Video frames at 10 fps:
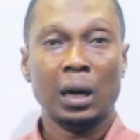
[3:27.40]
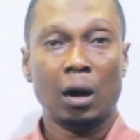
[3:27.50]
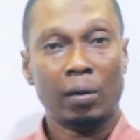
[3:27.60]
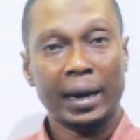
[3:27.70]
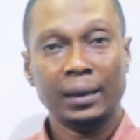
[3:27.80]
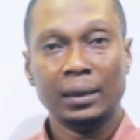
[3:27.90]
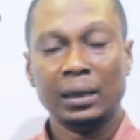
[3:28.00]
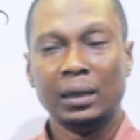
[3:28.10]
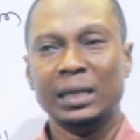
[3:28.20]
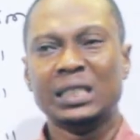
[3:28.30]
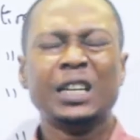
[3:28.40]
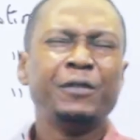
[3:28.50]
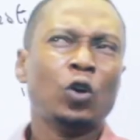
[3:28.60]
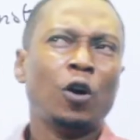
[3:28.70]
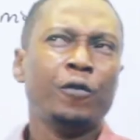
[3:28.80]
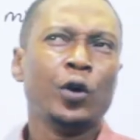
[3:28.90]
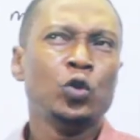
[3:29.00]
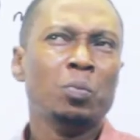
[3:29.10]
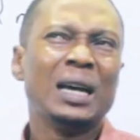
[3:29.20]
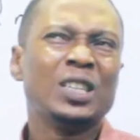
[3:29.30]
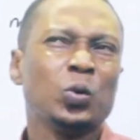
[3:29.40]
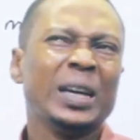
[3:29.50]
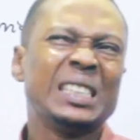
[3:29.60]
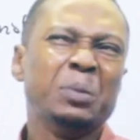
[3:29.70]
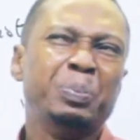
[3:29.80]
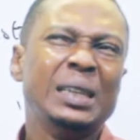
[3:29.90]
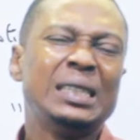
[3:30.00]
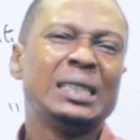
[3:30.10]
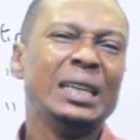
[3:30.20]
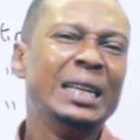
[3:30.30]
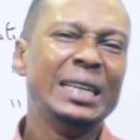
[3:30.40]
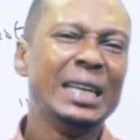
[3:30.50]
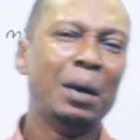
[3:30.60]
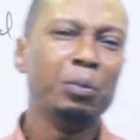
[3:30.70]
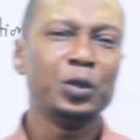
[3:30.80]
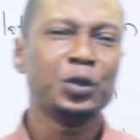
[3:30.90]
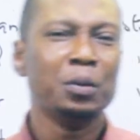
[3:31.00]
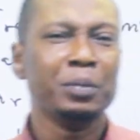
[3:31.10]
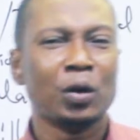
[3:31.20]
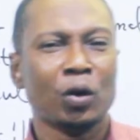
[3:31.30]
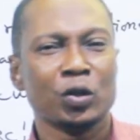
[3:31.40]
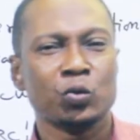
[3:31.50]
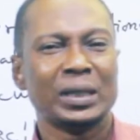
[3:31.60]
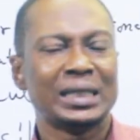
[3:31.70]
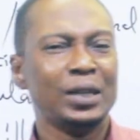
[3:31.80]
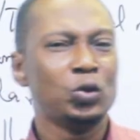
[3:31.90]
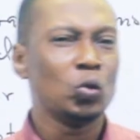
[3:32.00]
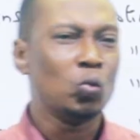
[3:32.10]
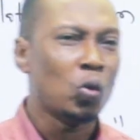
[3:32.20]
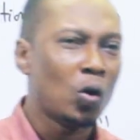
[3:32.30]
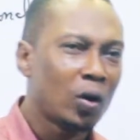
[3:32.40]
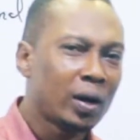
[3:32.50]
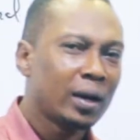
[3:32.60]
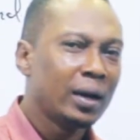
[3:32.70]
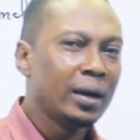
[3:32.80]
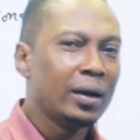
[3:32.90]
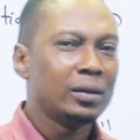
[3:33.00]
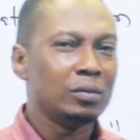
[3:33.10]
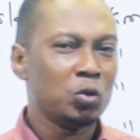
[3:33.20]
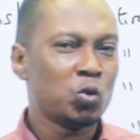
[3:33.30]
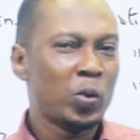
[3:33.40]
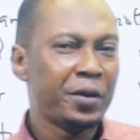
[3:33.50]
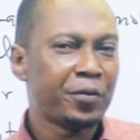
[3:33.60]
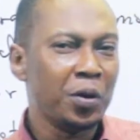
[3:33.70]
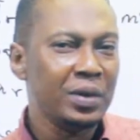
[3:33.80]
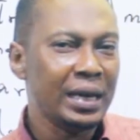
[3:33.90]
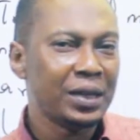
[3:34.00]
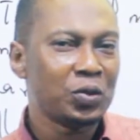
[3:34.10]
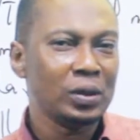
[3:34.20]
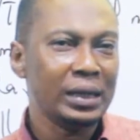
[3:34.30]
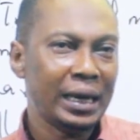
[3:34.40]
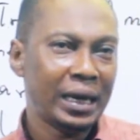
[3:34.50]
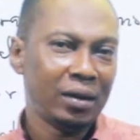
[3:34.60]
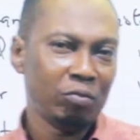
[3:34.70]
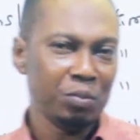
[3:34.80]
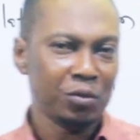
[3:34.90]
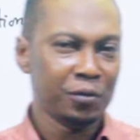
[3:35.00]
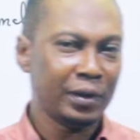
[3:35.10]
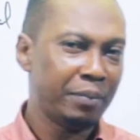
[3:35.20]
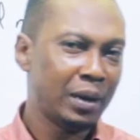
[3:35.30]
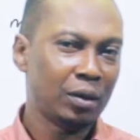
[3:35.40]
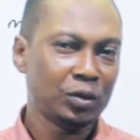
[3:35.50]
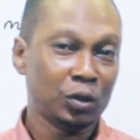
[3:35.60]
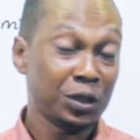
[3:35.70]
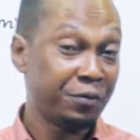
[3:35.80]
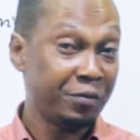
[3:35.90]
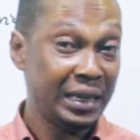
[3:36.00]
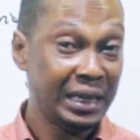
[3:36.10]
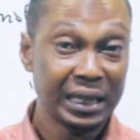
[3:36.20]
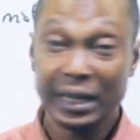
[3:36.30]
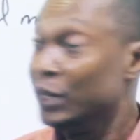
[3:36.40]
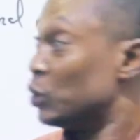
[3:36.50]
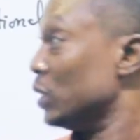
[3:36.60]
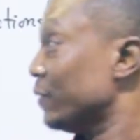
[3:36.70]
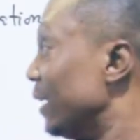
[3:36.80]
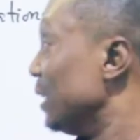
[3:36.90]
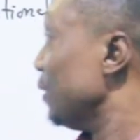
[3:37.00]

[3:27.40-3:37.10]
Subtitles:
All right? It's difficult for humans to exhibit linear motion because we tend to walk, sway from year to year, we move about just freely. So it's very